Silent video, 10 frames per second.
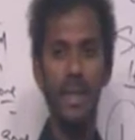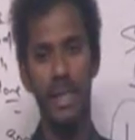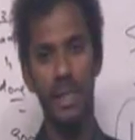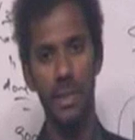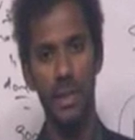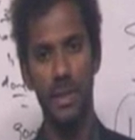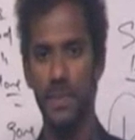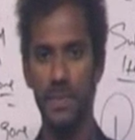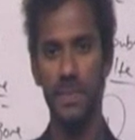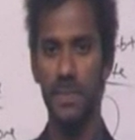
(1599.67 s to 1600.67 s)
yesterday.
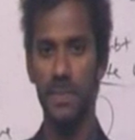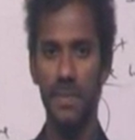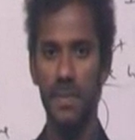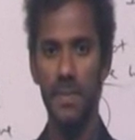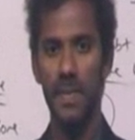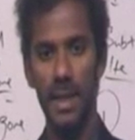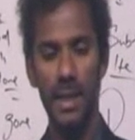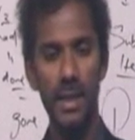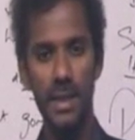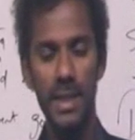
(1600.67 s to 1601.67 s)

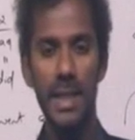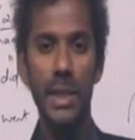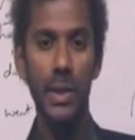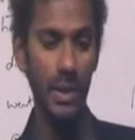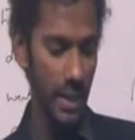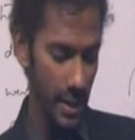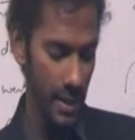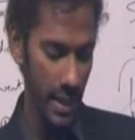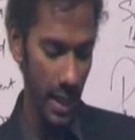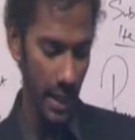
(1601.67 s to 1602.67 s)
Clear? So this
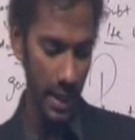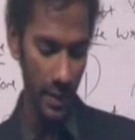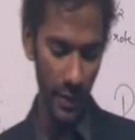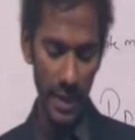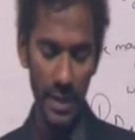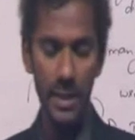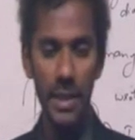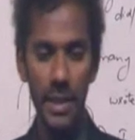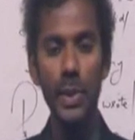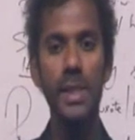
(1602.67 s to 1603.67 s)
is regarding when to
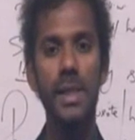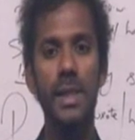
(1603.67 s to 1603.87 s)
use